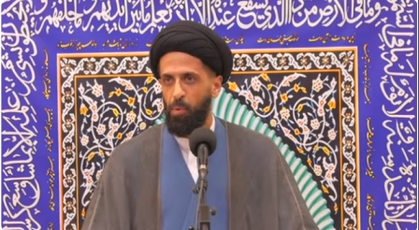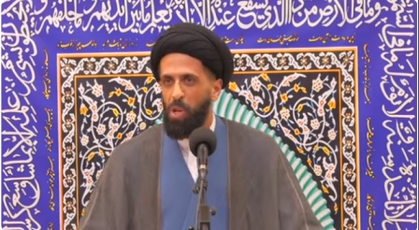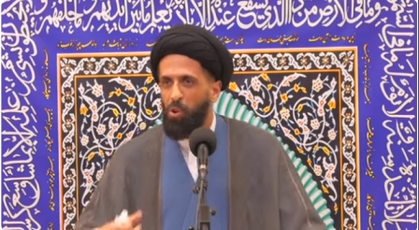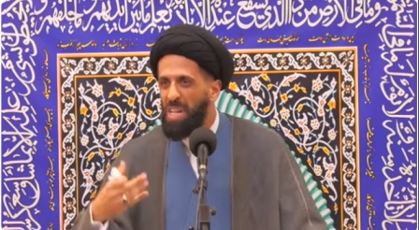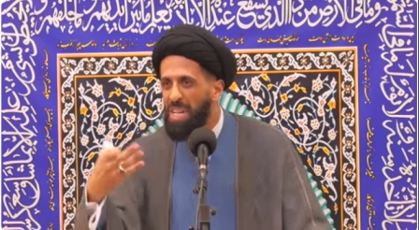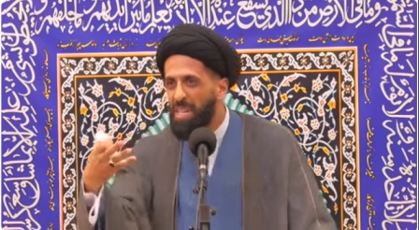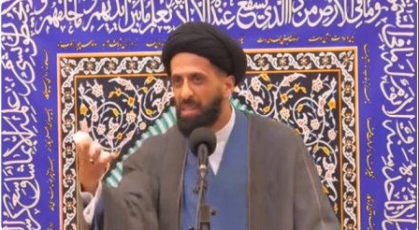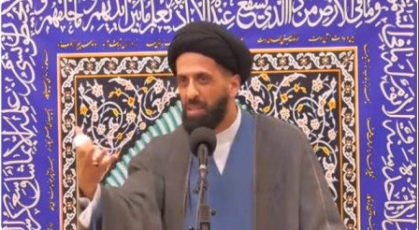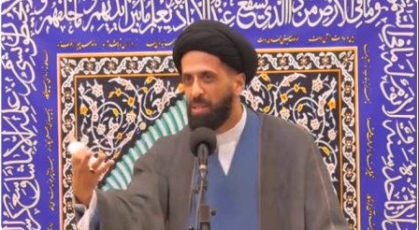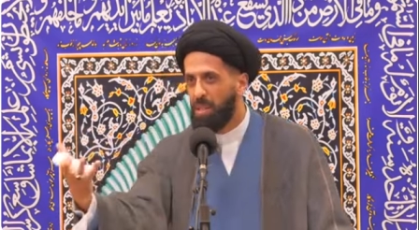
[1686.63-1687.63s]
When you're
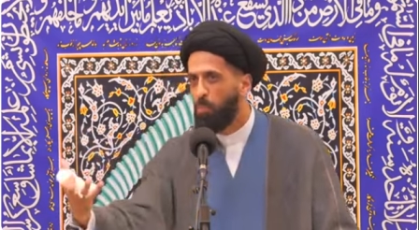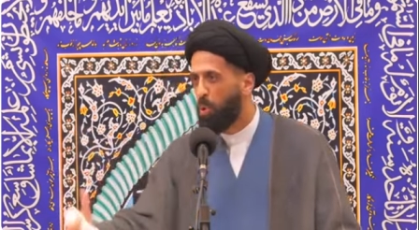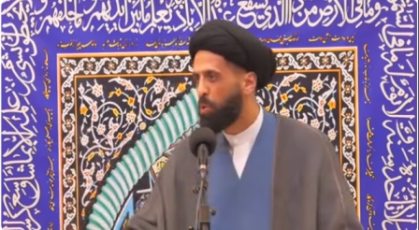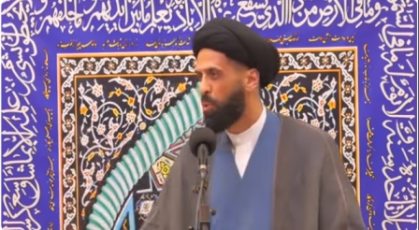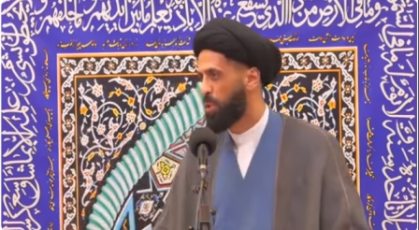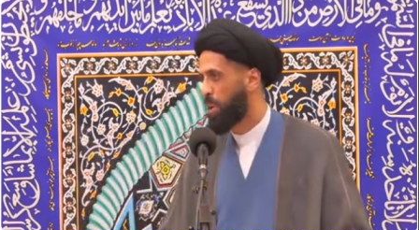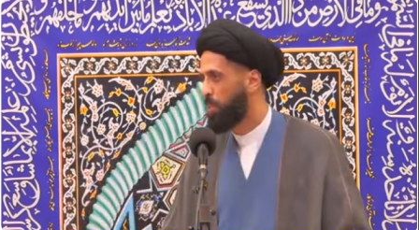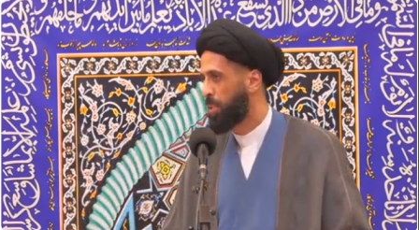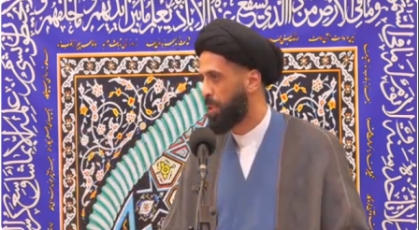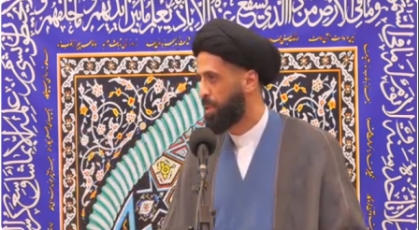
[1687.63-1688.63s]
needy to someone or
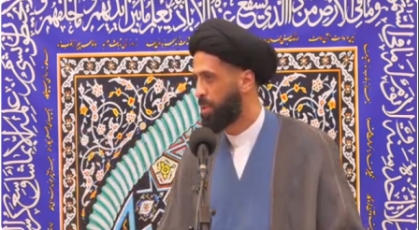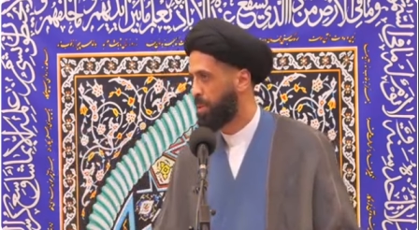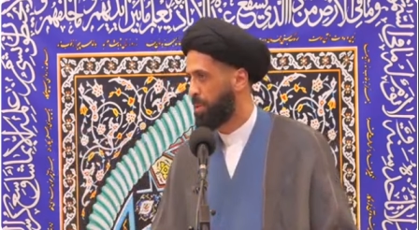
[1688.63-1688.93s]
something.